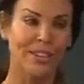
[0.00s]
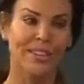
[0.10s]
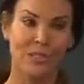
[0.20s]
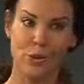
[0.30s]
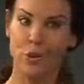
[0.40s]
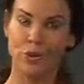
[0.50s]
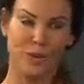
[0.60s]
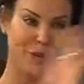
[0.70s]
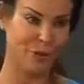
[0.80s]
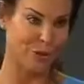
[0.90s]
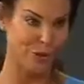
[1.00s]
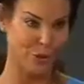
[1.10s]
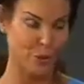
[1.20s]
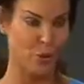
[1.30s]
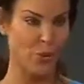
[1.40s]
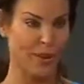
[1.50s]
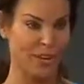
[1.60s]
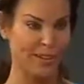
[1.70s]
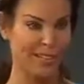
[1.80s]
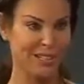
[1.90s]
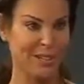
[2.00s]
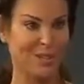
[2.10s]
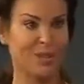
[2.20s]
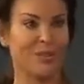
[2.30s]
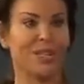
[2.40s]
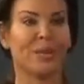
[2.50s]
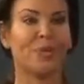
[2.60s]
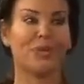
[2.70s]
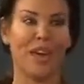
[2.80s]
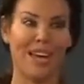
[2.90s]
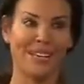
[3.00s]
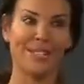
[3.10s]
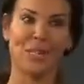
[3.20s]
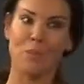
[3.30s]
that's a whole nother story. You're dealing with the aches and the